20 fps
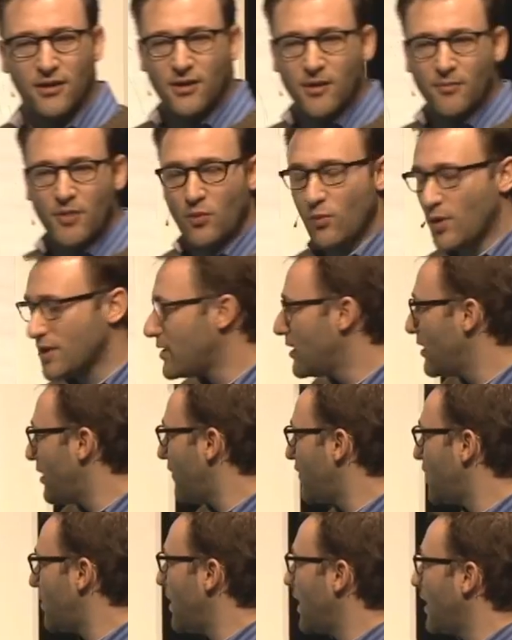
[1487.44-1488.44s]
but it wasn't enough
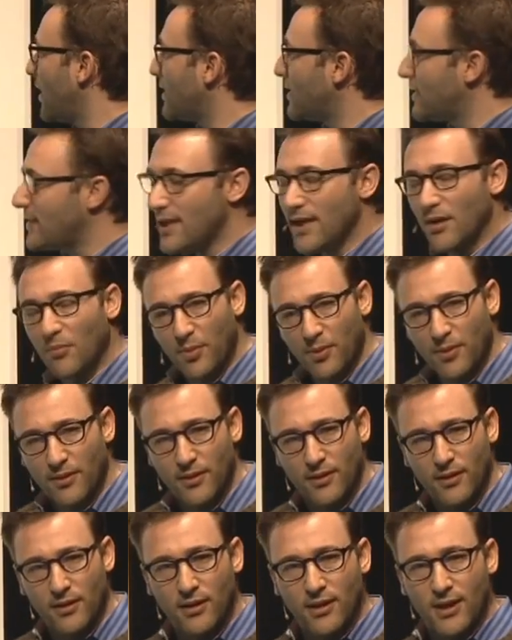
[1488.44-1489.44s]
to make it tip.
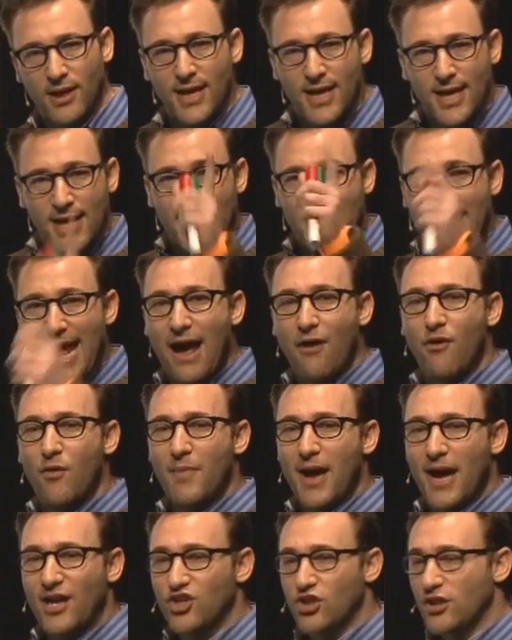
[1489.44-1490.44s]
Now
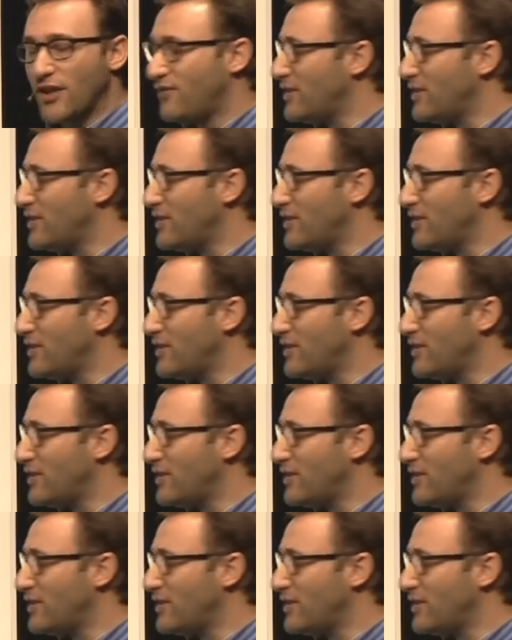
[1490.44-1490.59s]
imagine if